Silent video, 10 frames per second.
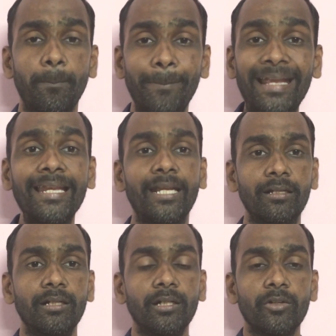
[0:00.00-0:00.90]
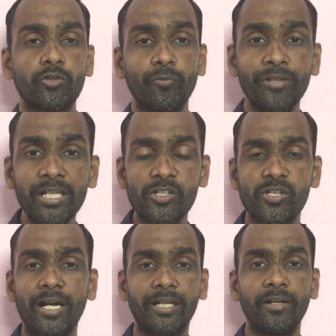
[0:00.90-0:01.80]
beginning. So we
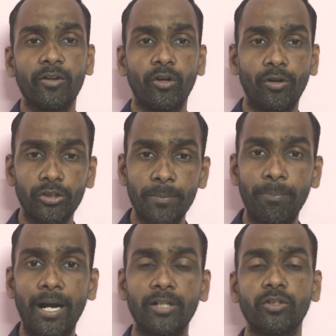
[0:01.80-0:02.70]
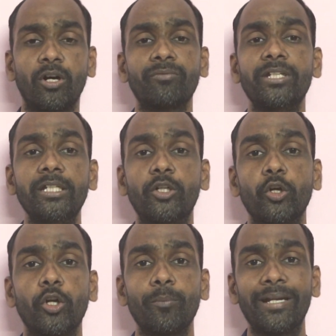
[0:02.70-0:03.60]
started on the path of the
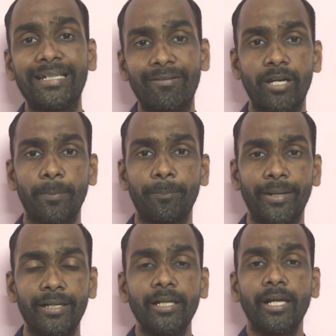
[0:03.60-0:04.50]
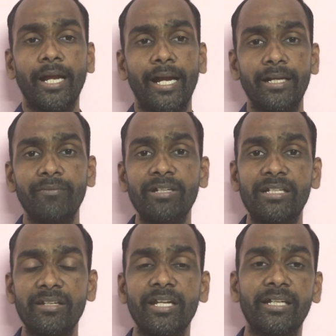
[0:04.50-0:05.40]
economic development and we
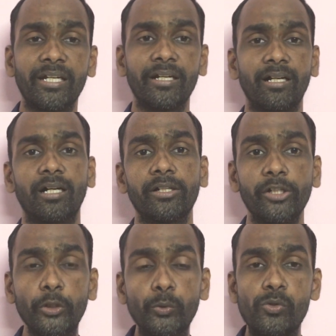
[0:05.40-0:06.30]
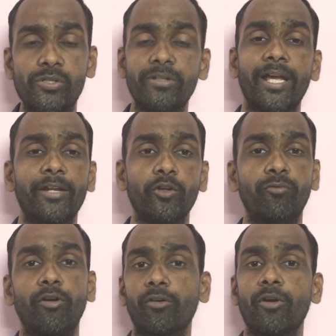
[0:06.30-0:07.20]
created a new scenario
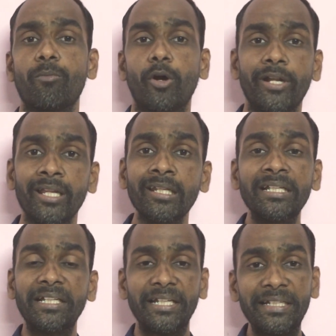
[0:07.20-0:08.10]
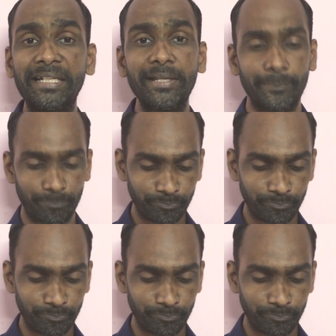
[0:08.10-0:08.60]
for our modern India.